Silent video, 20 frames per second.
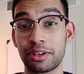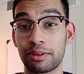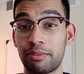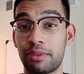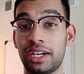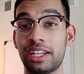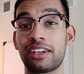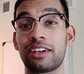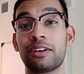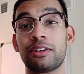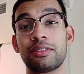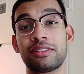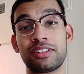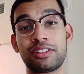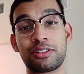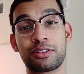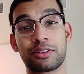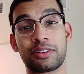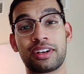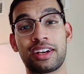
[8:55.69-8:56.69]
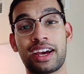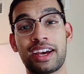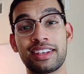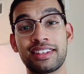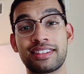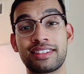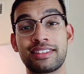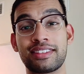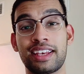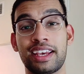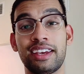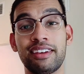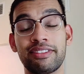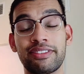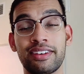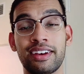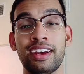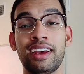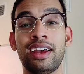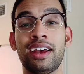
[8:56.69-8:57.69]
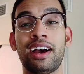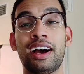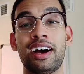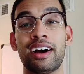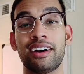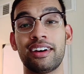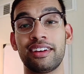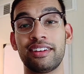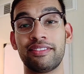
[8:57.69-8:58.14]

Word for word: your money goes into a nice safe uh,